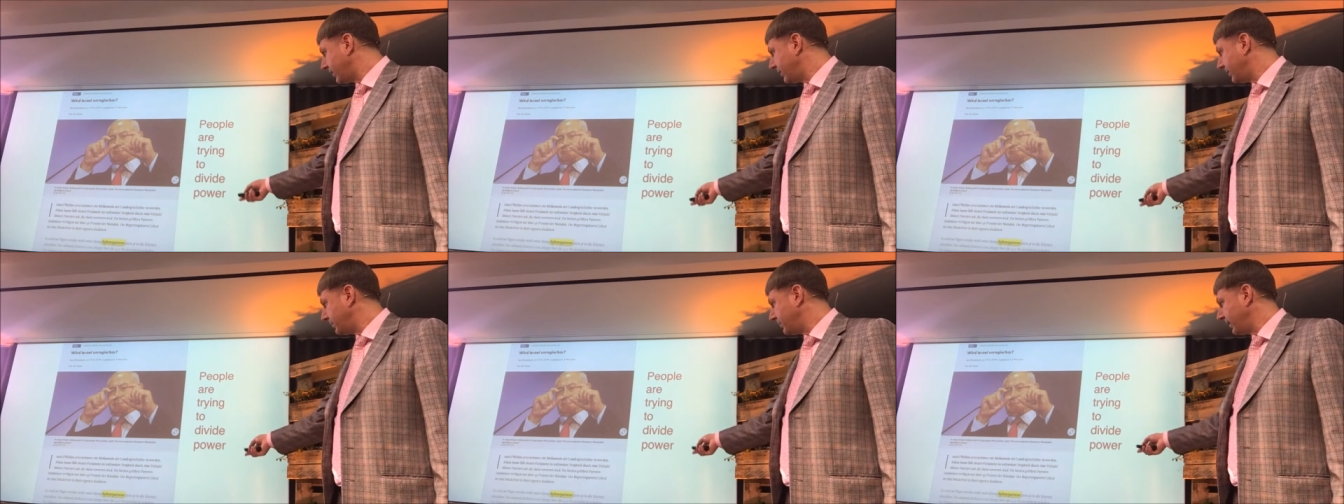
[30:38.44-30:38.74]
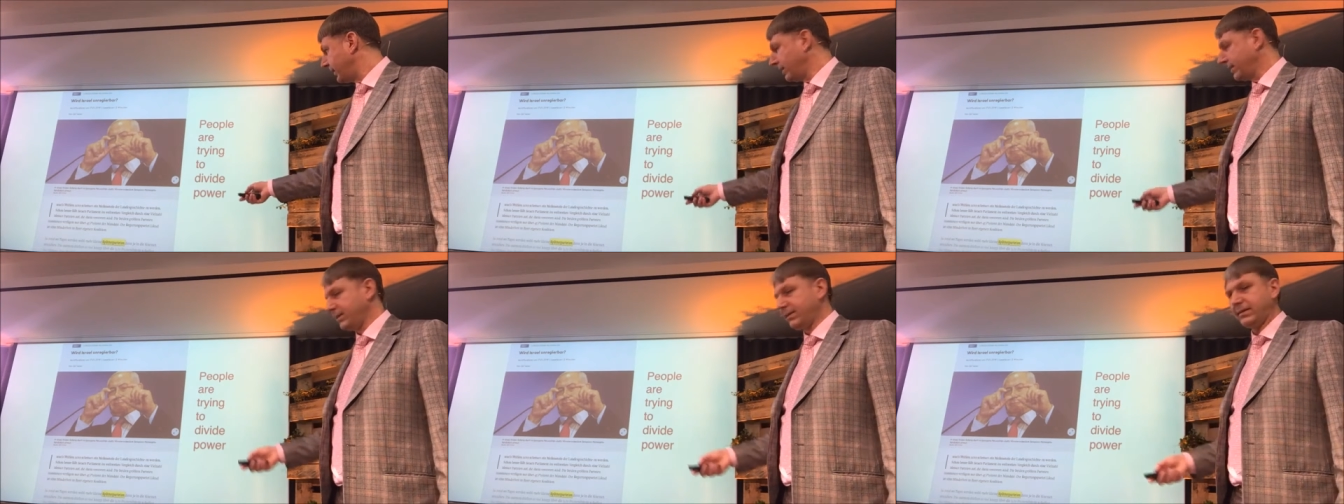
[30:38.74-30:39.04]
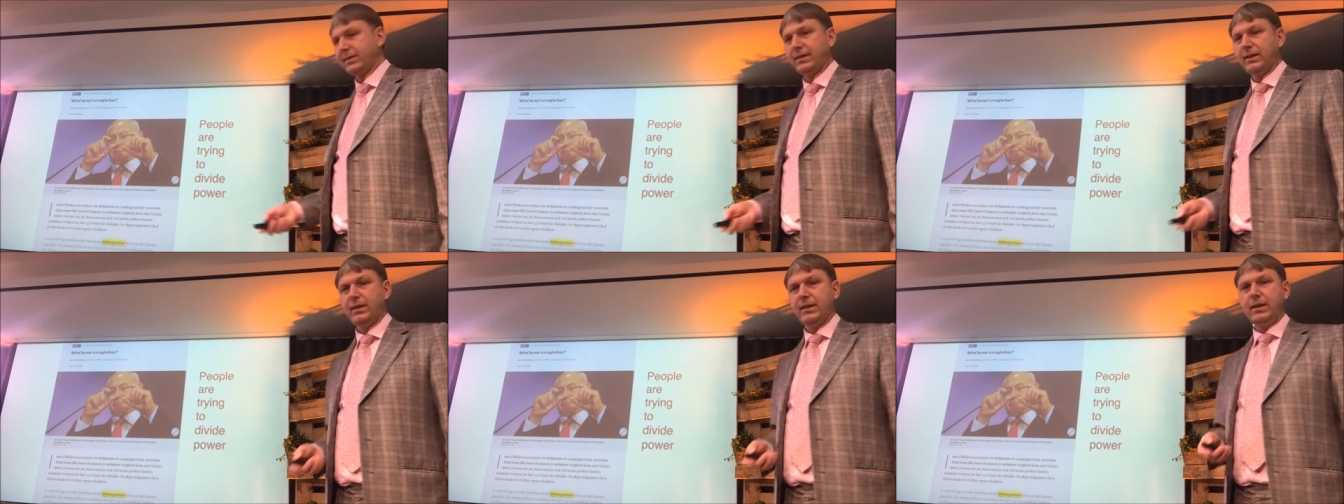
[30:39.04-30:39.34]

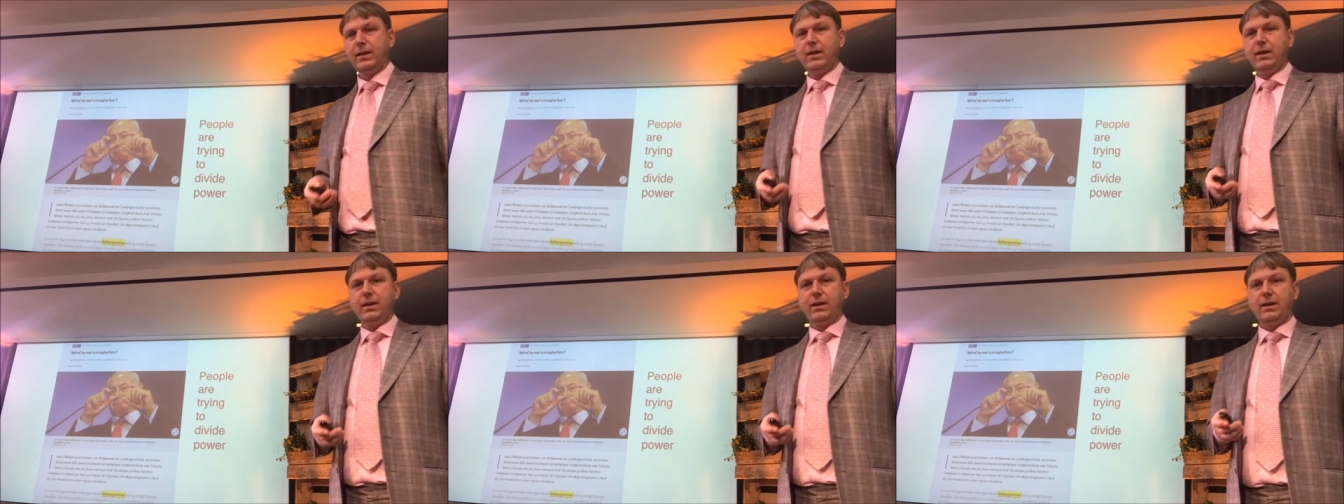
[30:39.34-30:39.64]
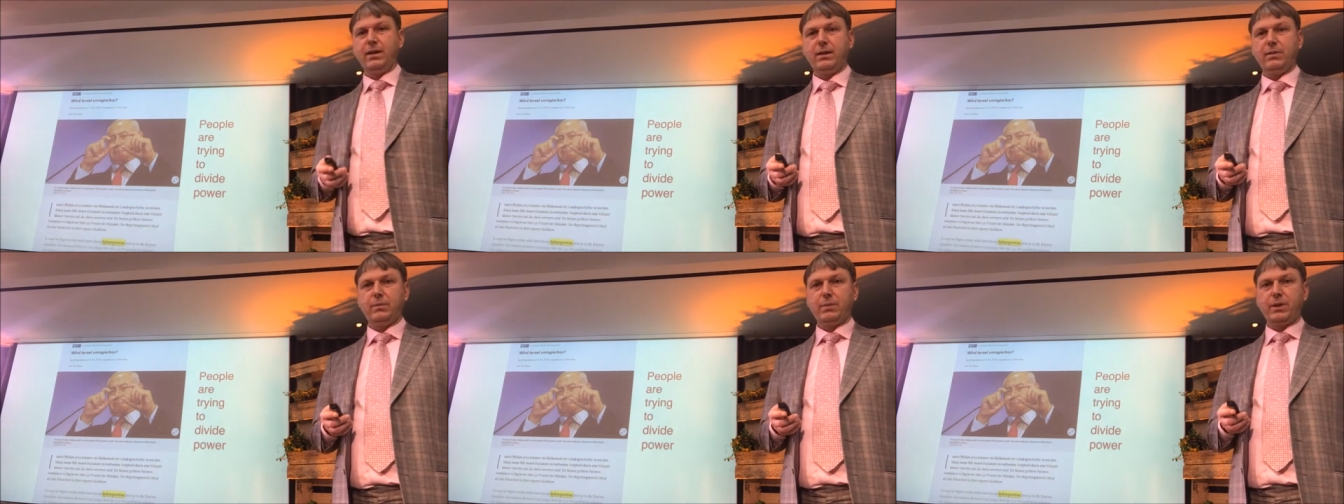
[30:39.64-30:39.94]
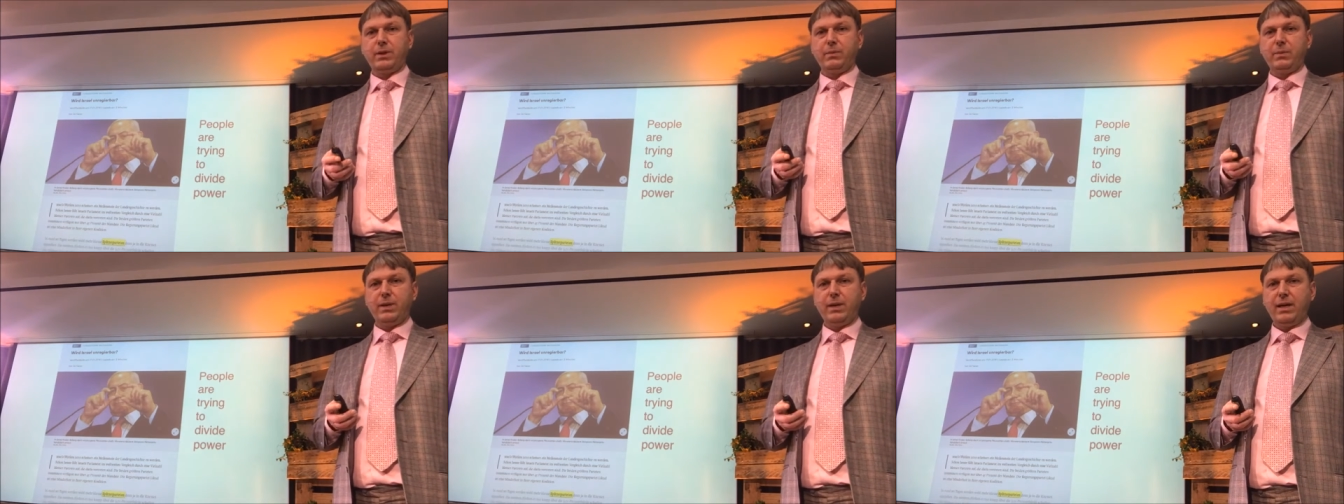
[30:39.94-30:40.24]
parliaments uh,
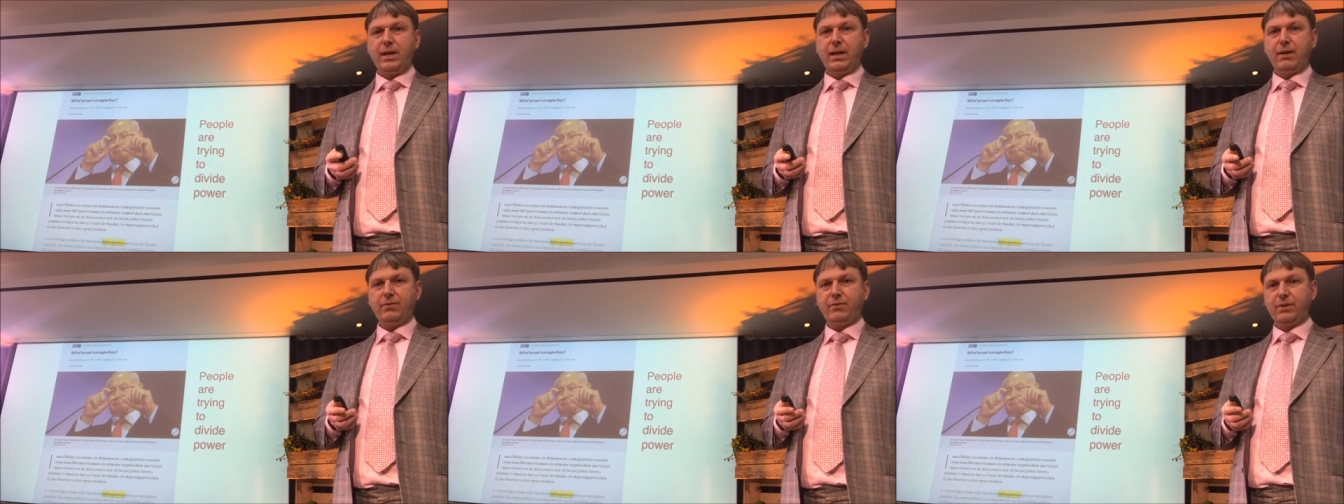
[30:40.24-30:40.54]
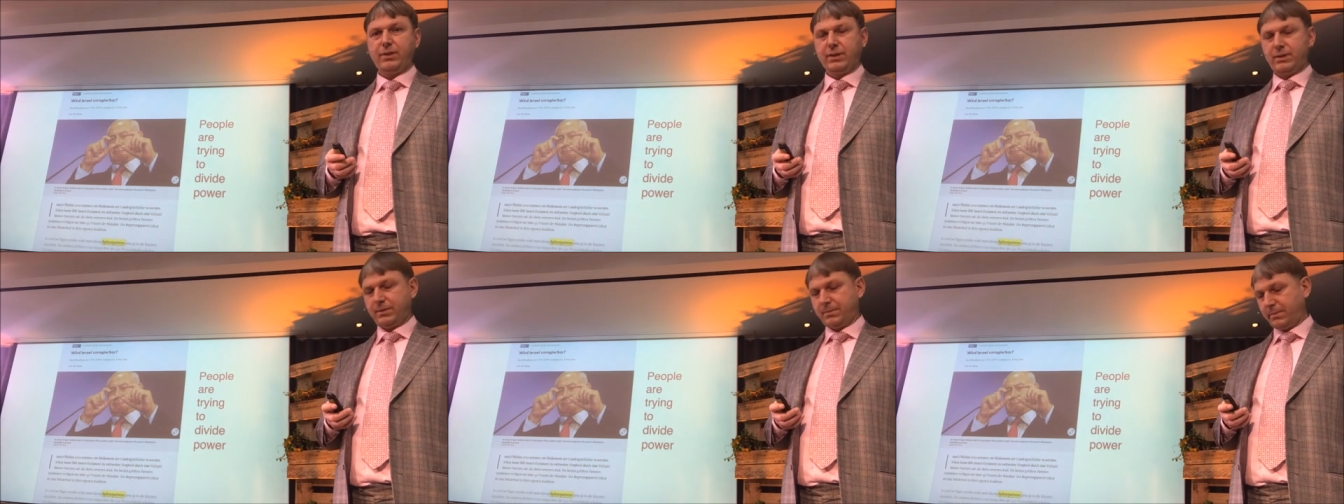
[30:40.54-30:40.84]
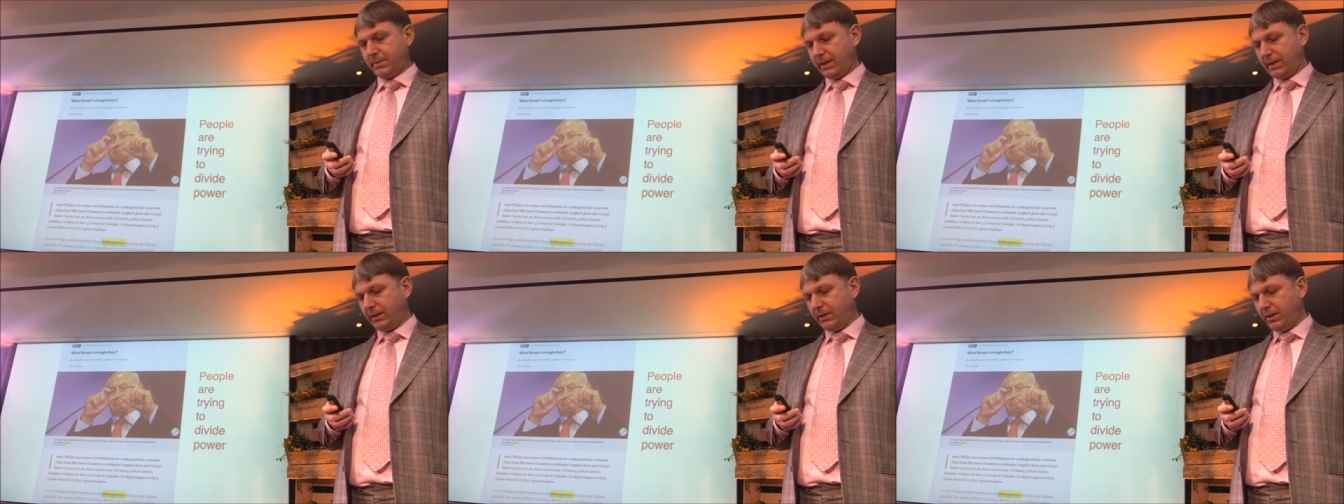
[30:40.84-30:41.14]
where we have
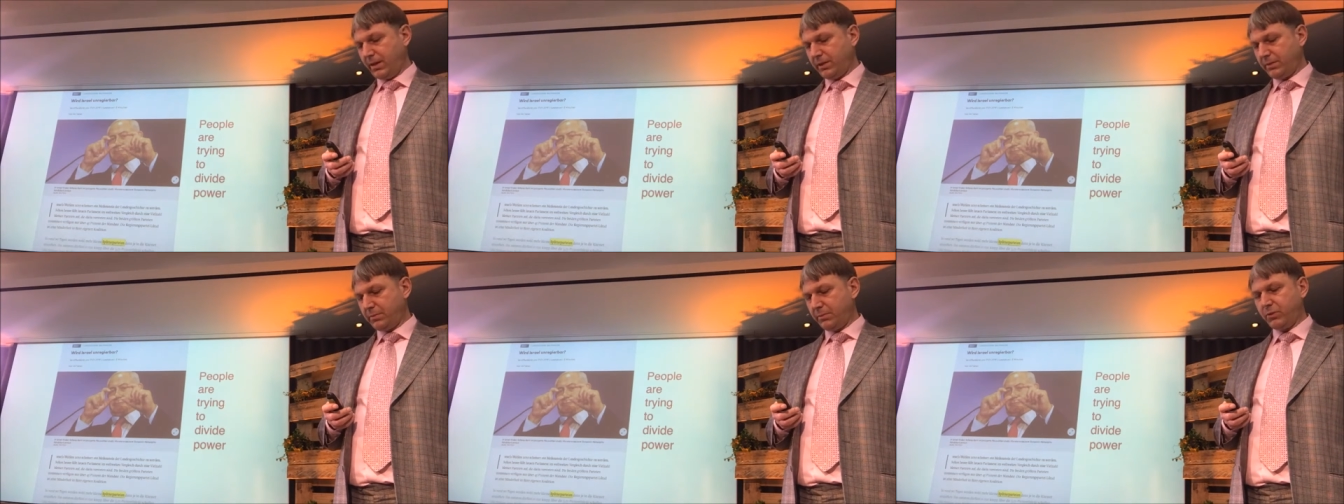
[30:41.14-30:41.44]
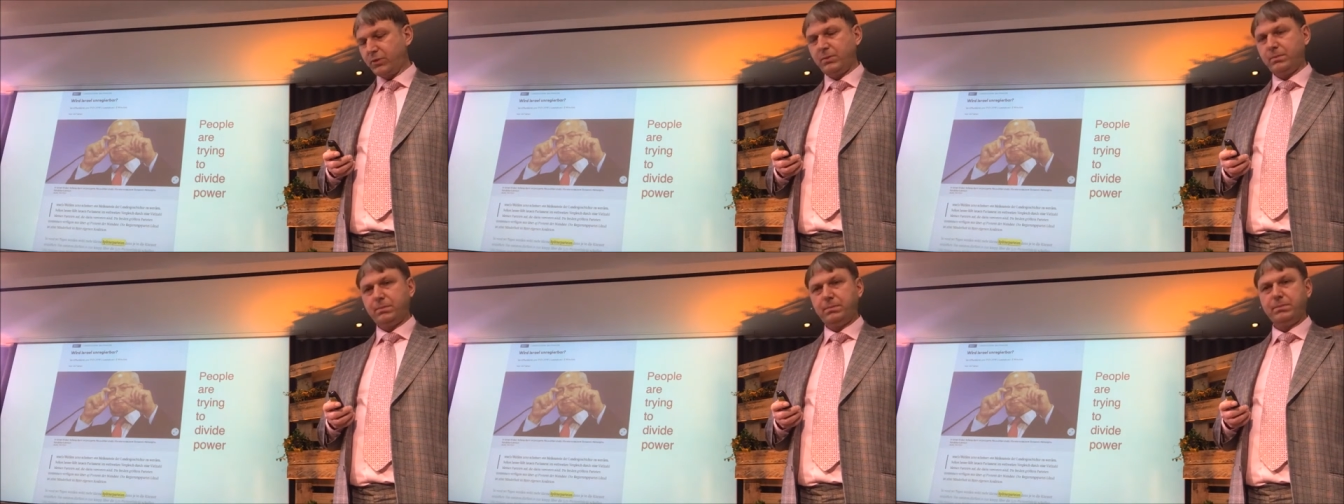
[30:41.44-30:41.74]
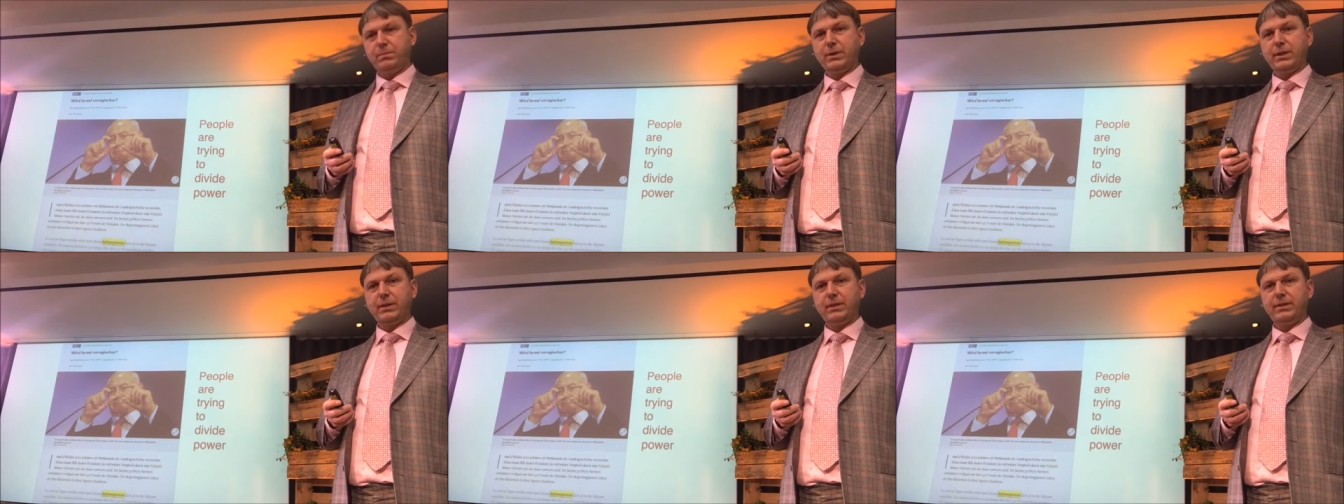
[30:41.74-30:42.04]
a lot more
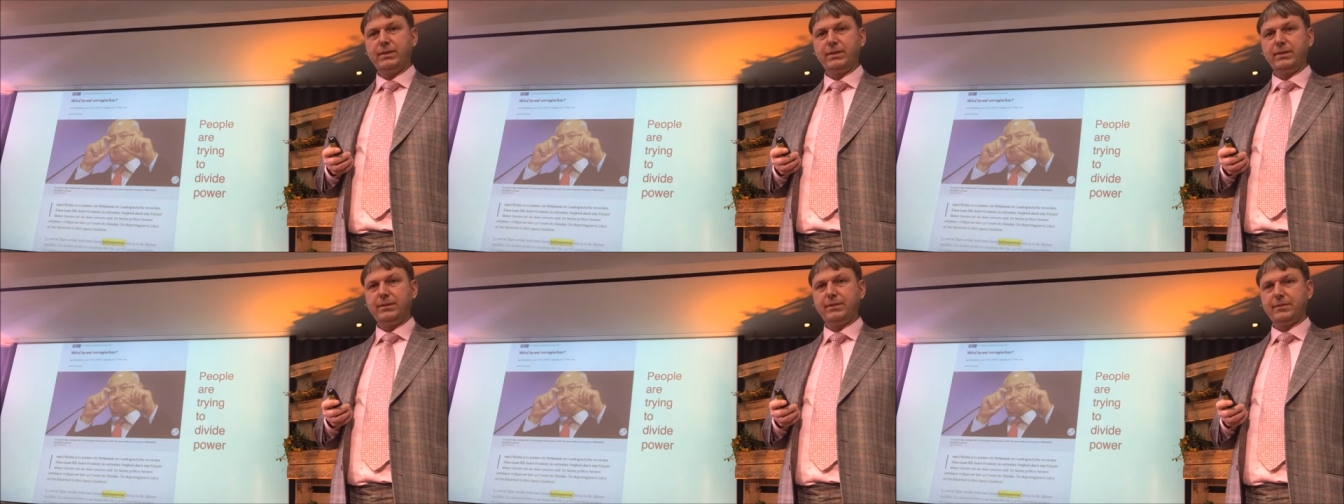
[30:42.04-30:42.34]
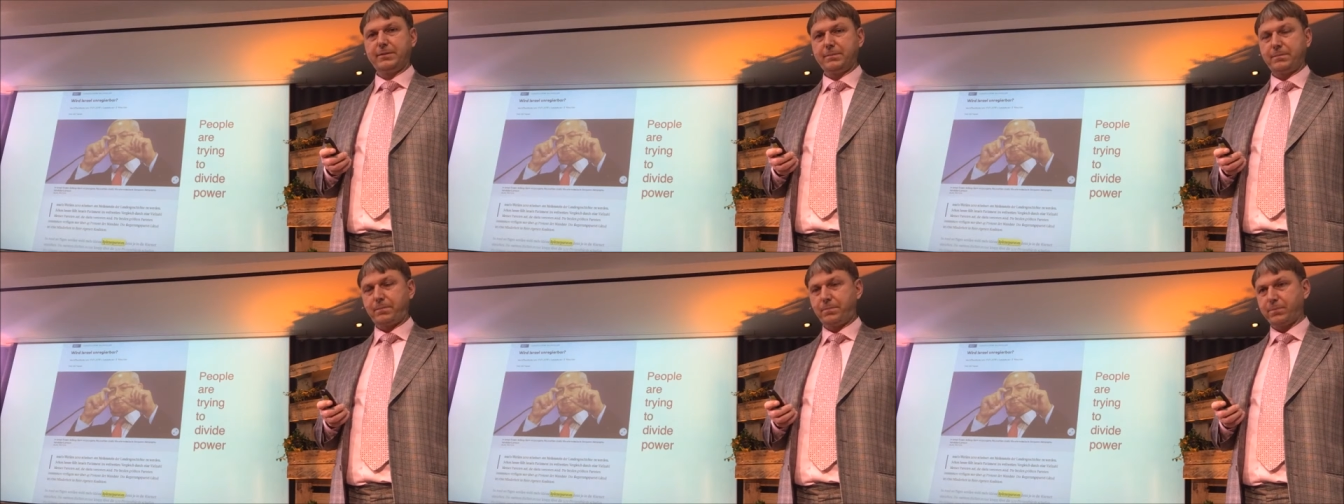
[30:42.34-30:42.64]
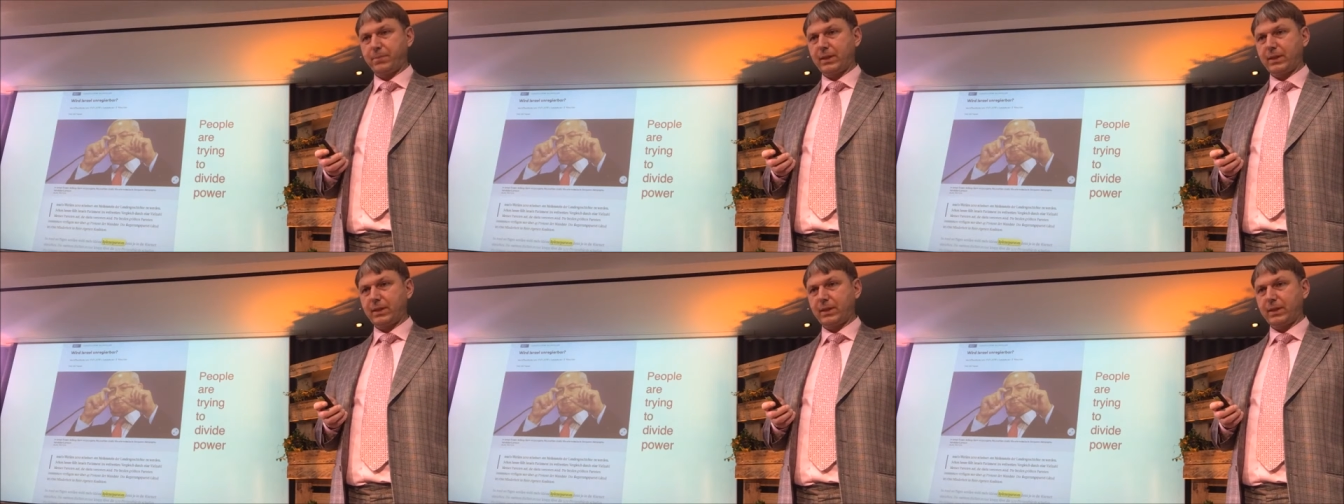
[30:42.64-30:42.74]
parties